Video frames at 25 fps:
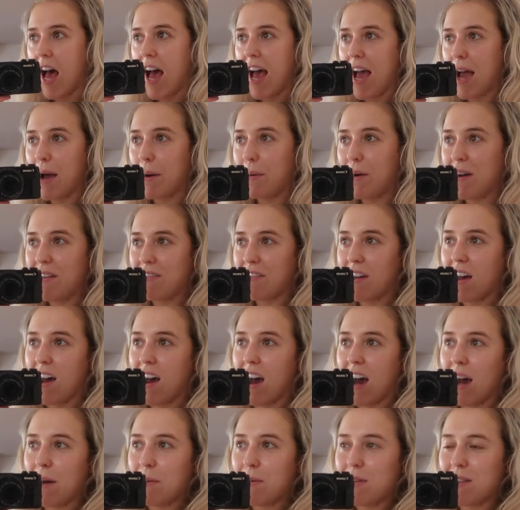However,
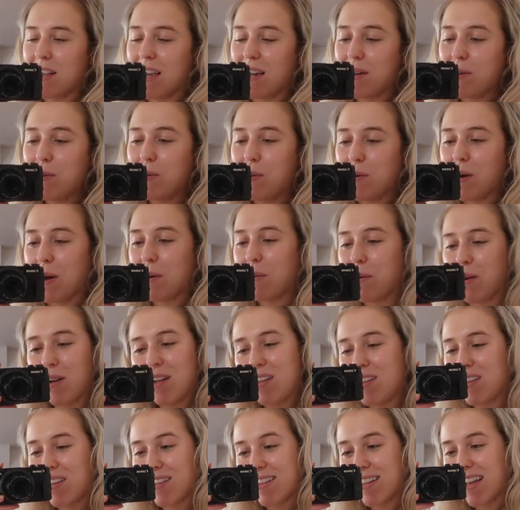I was like, oh, I
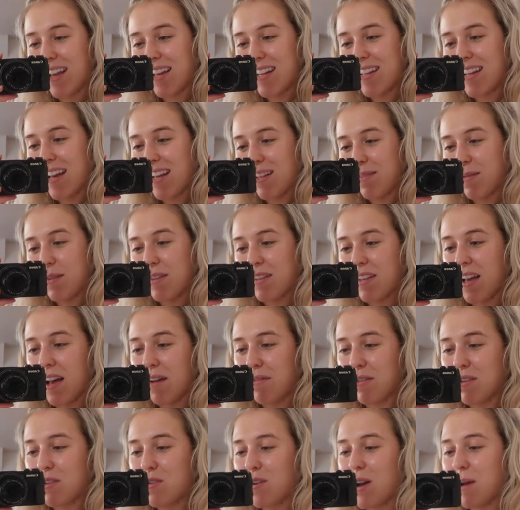wanna just like test
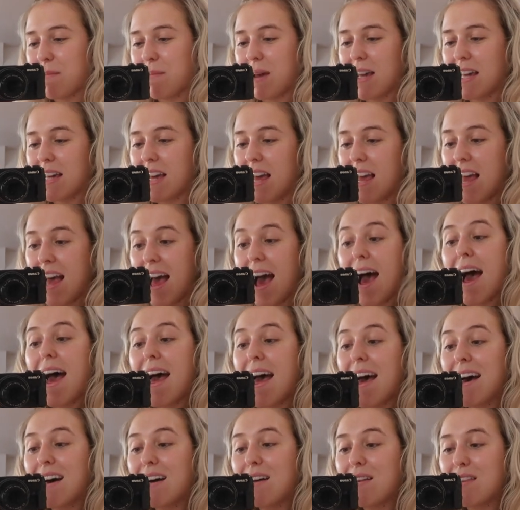myself and try and make a
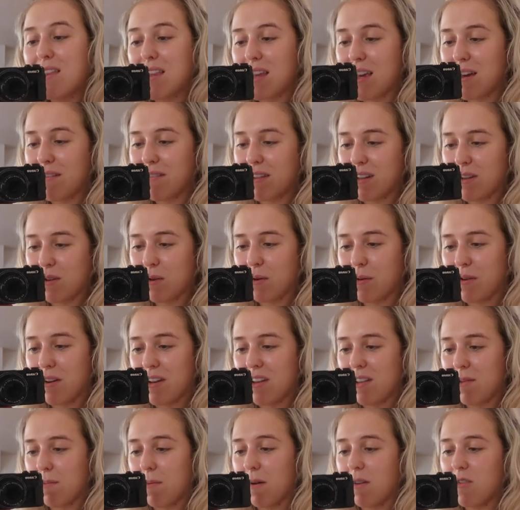healthier
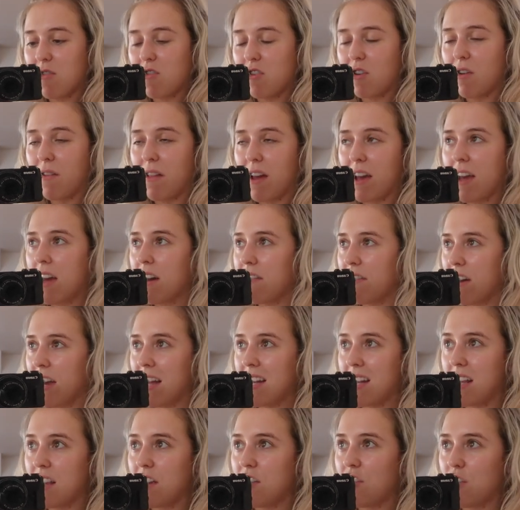Victoria sponge. Not that I have
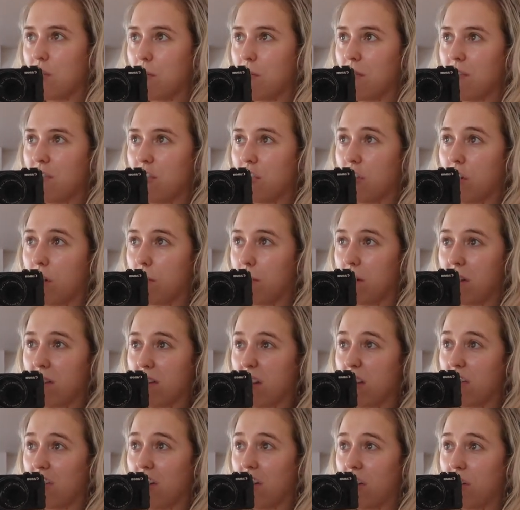any issue with sugar because
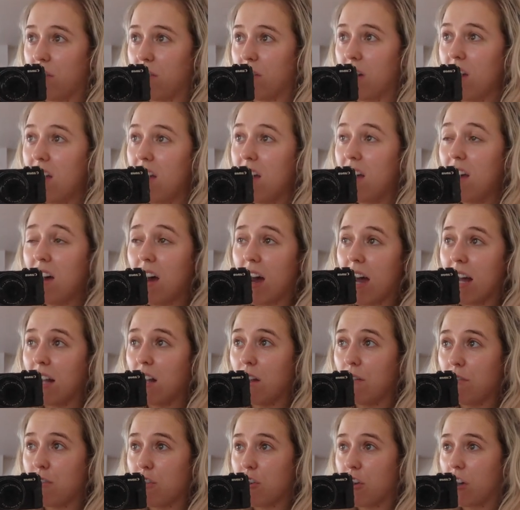I don't. I
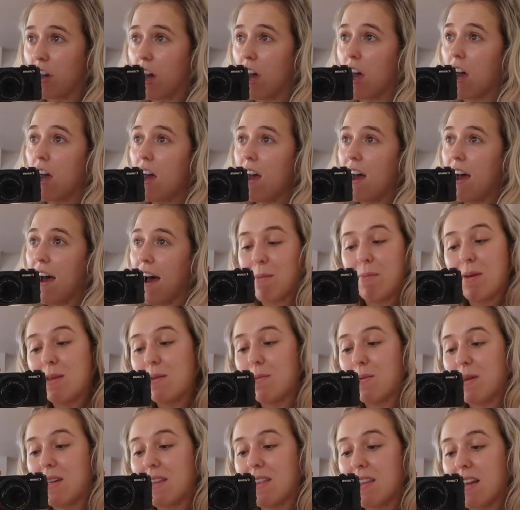love sugar. It
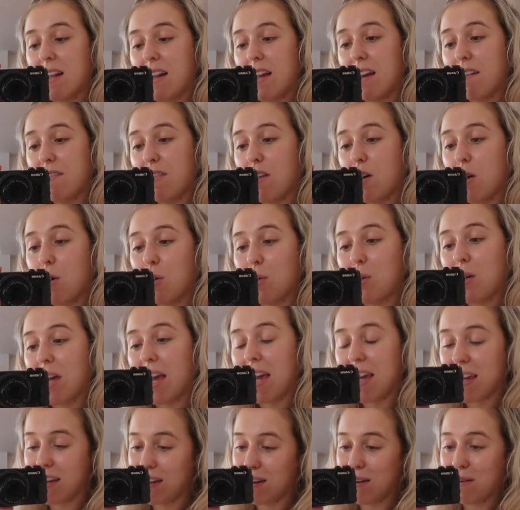means we can then have the whole
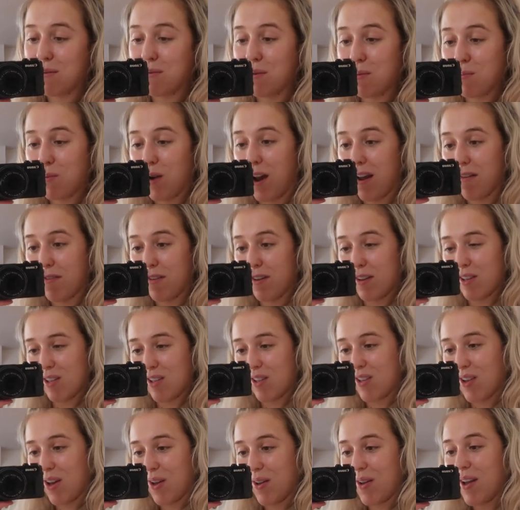cake for breakfast.
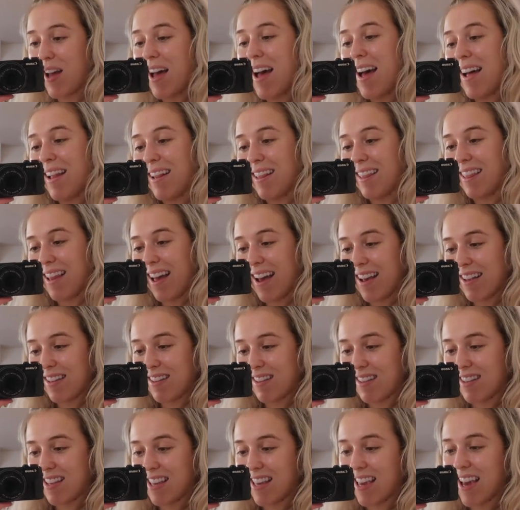So let's
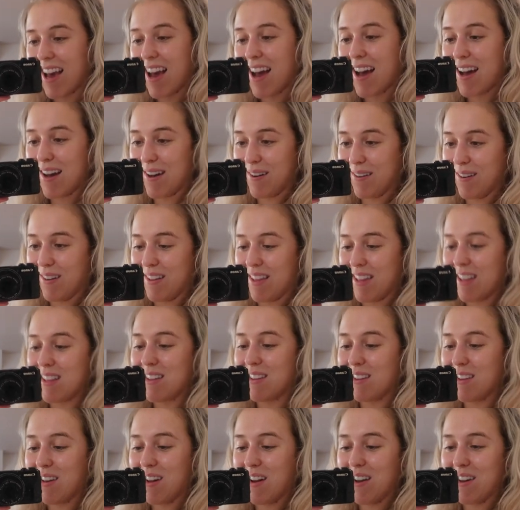see how
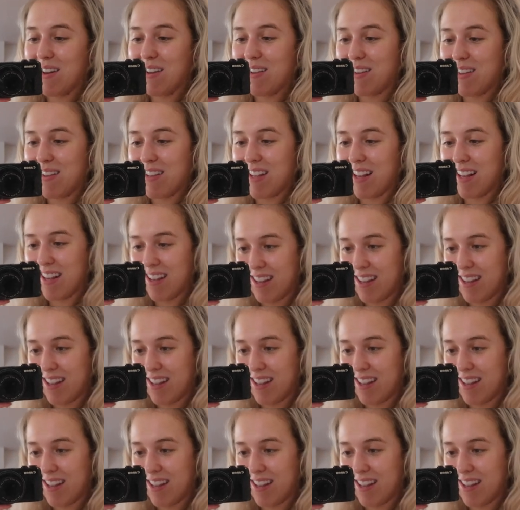this goes.